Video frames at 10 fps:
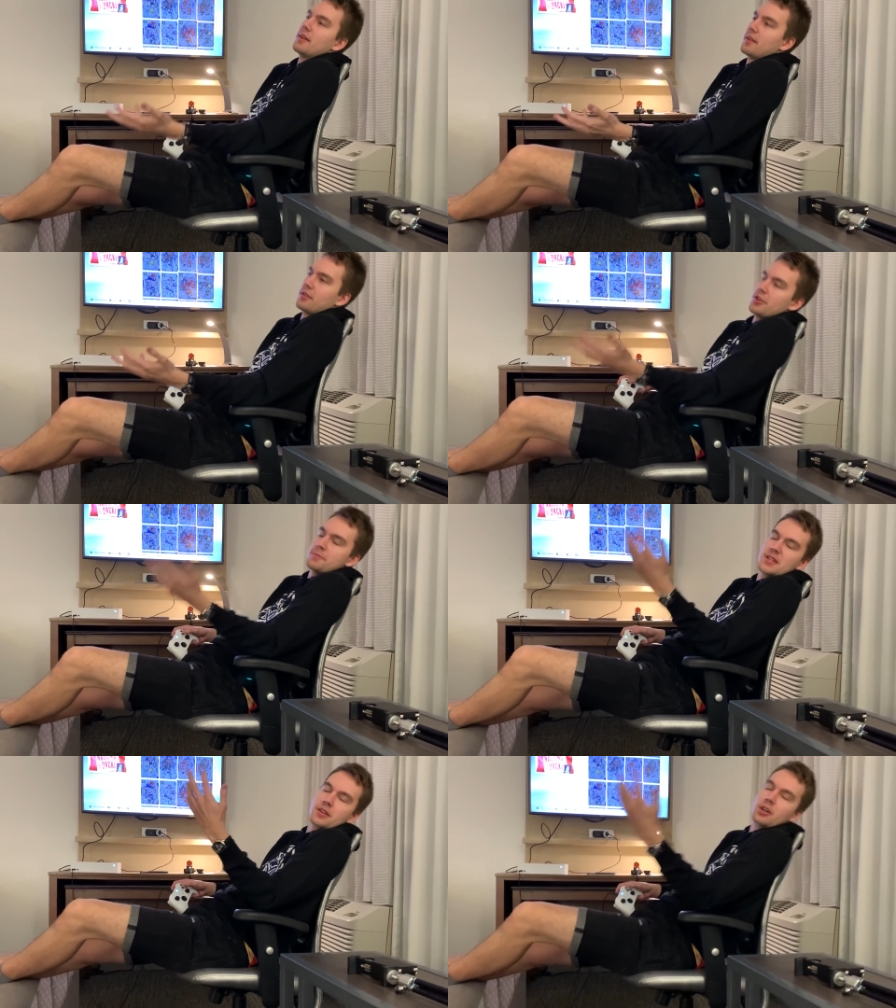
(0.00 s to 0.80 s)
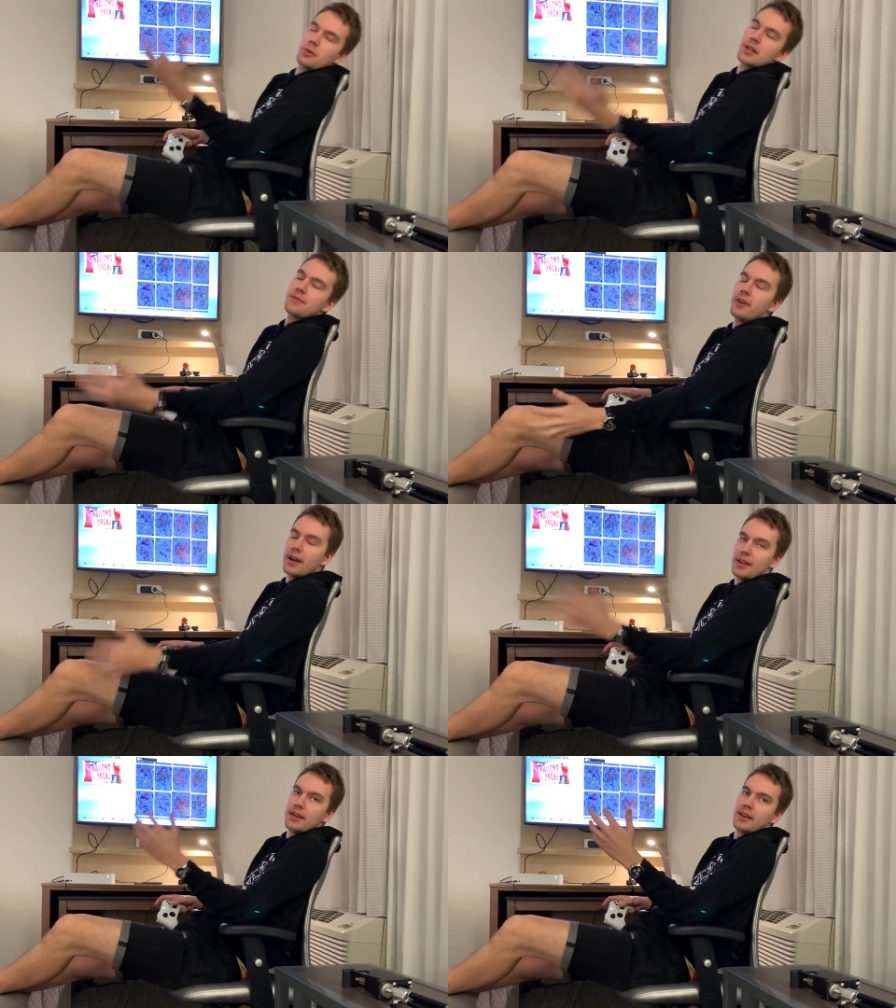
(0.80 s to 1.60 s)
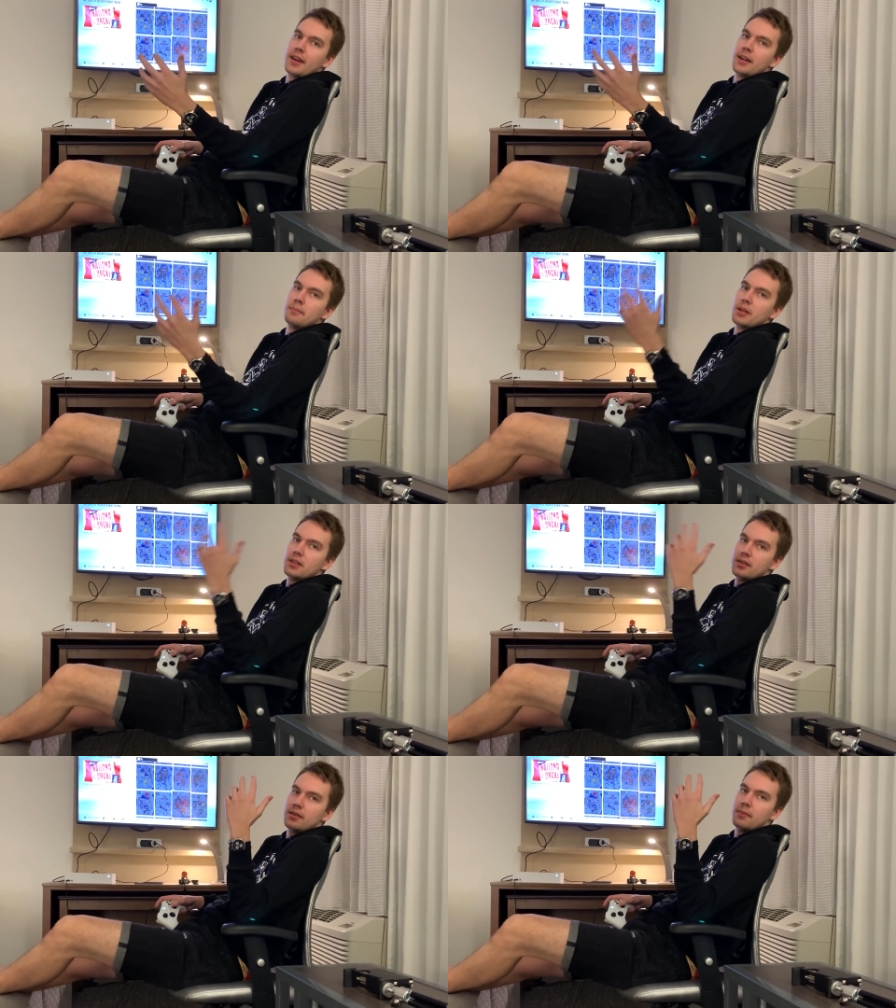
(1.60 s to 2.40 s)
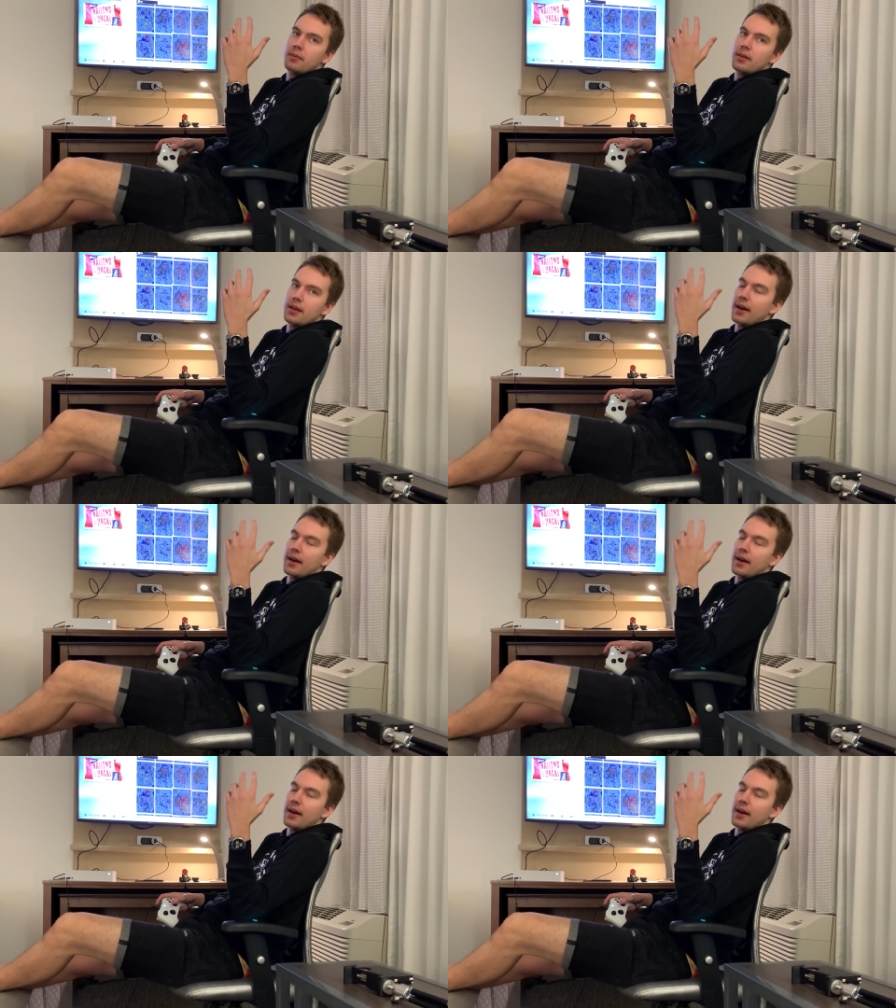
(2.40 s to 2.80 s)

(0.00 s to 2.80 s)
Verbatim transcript: uh, Crosby is always fine in game, but I think he's alright.